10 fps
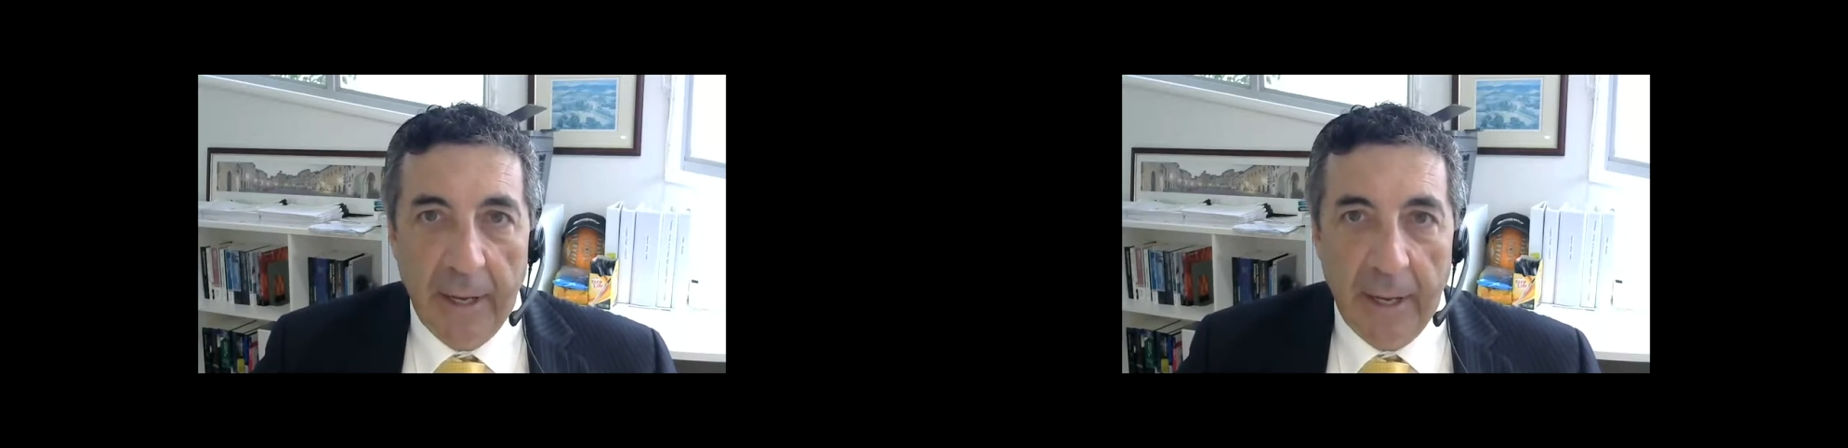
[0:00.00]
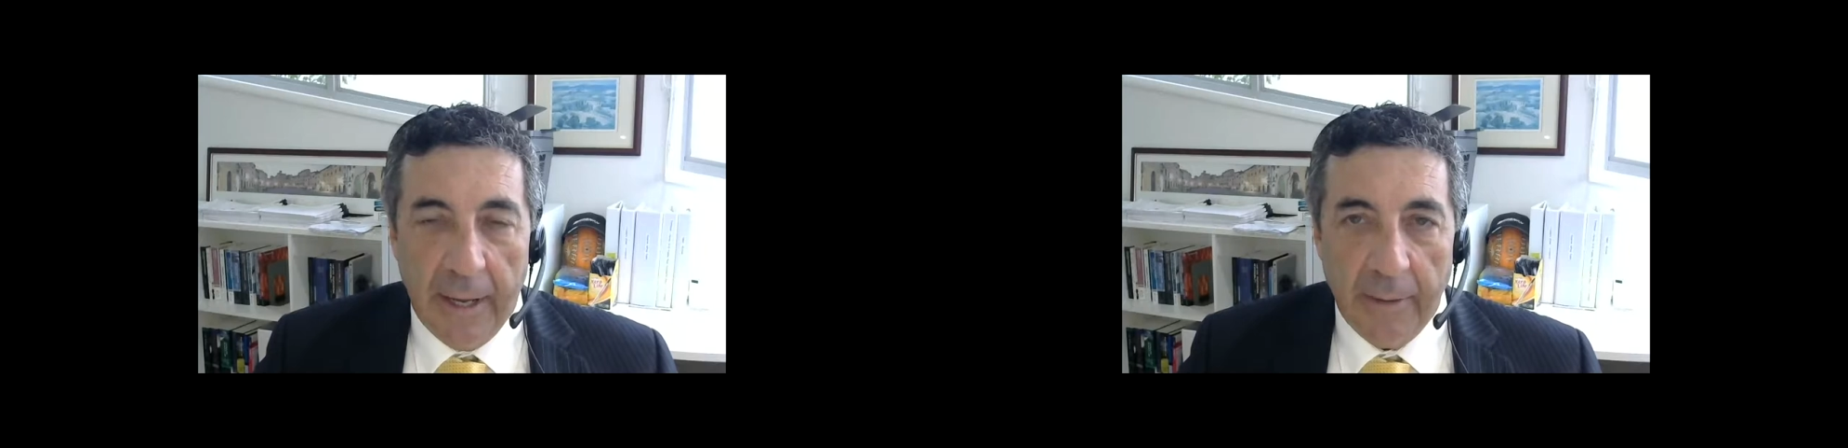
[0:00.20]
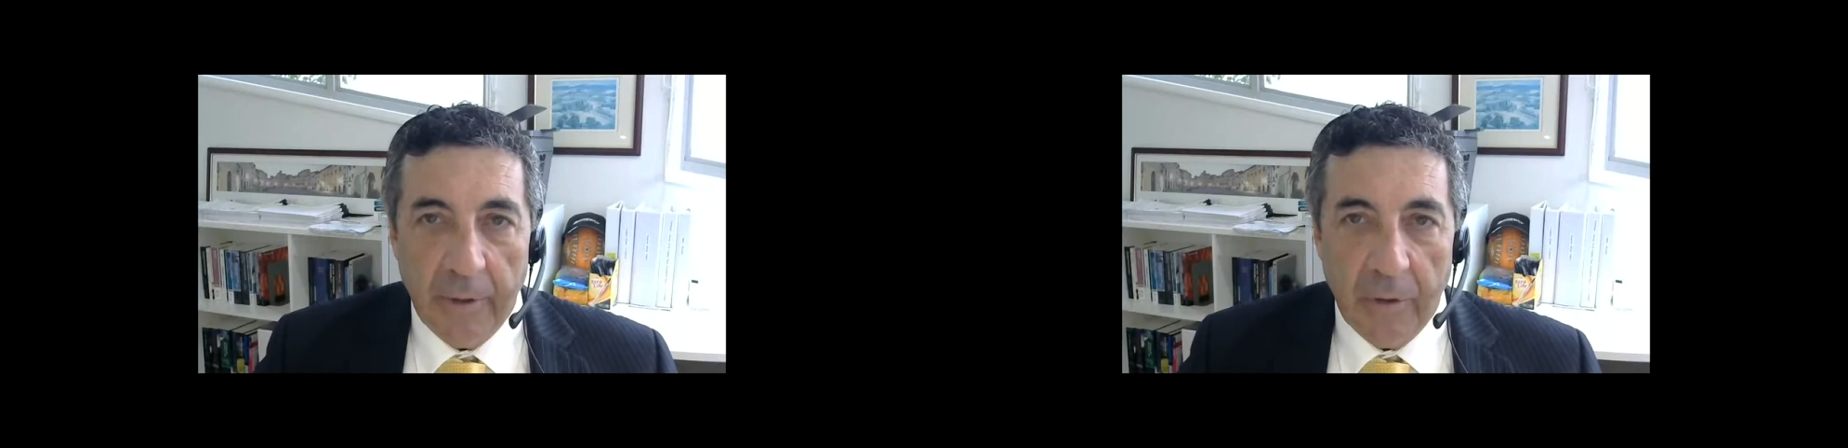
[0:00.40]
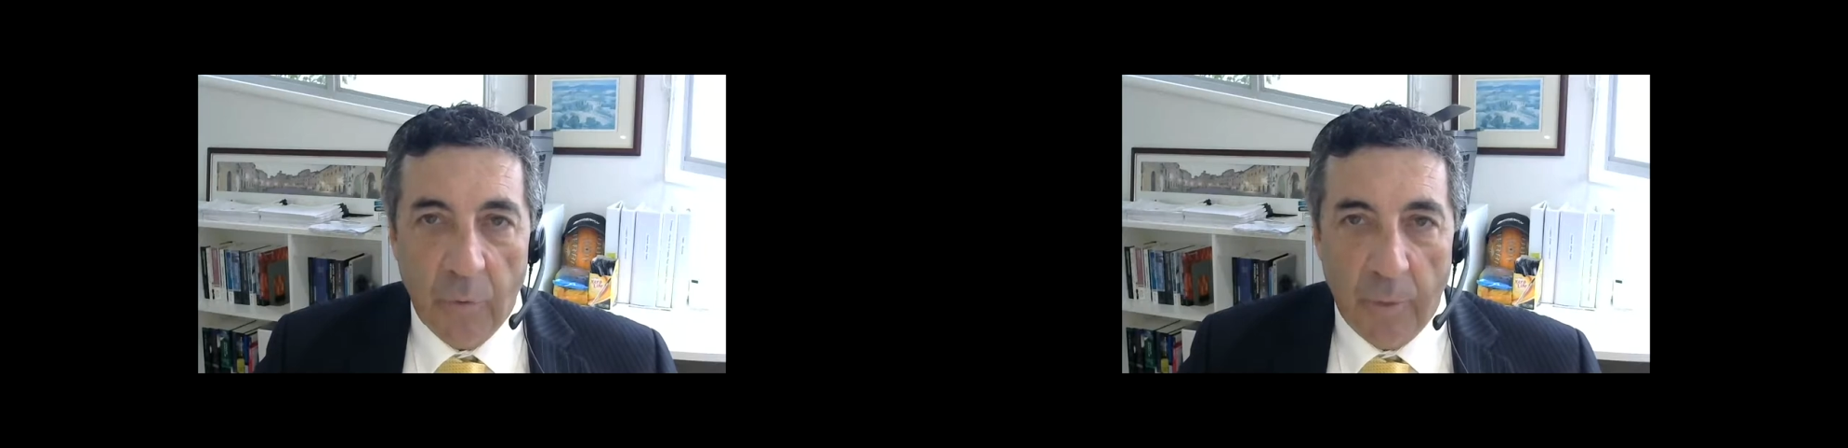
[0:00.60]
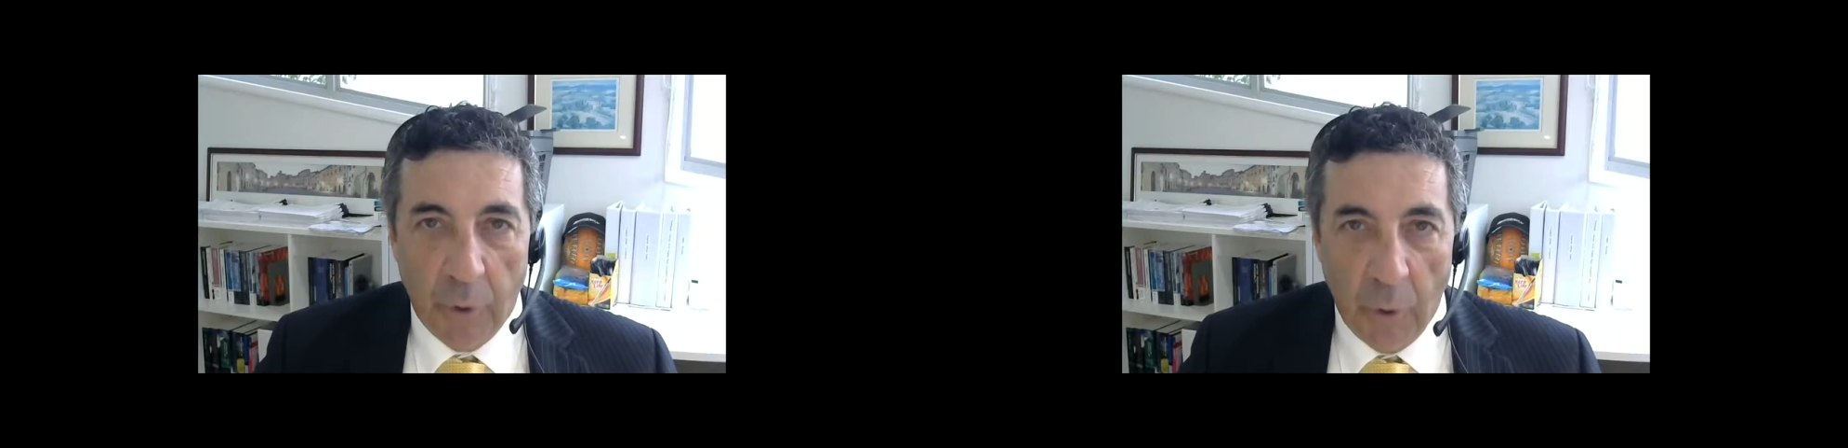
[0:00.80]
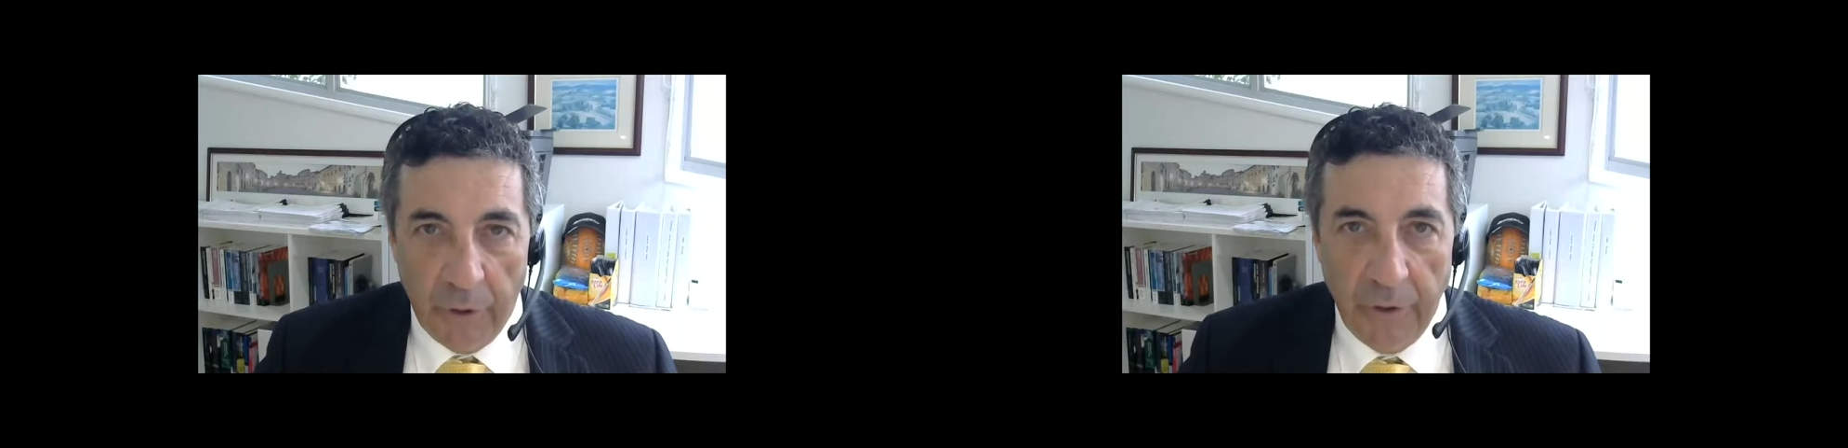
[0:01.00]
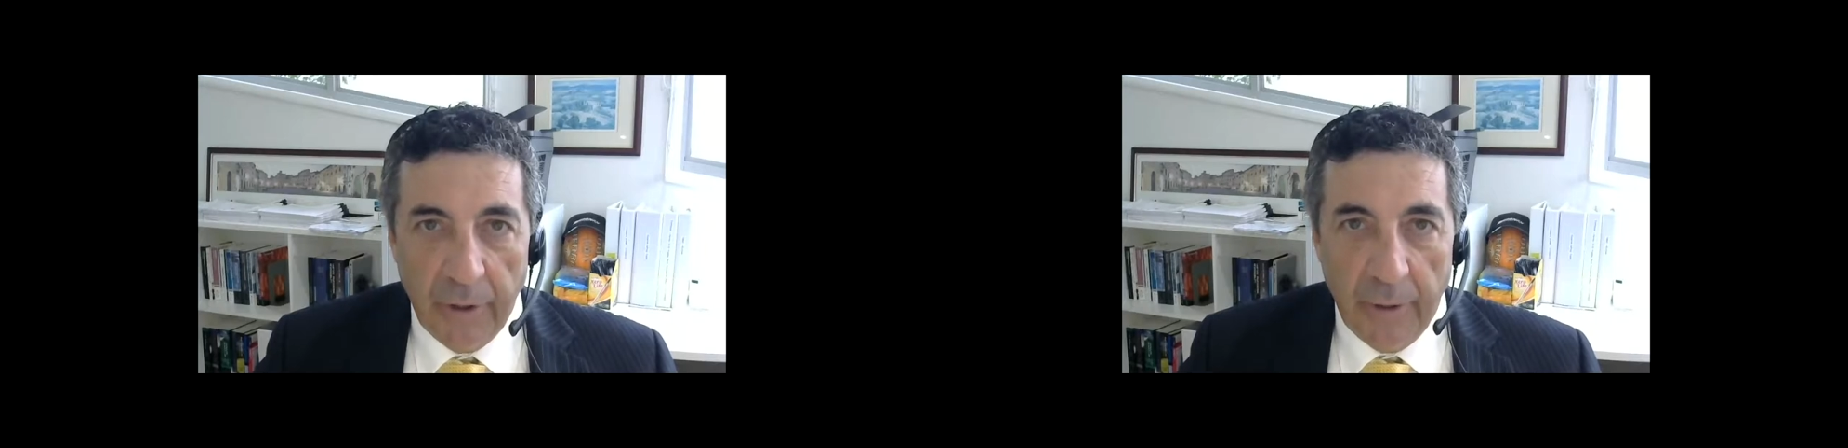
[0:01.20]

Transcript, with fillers: uh, reported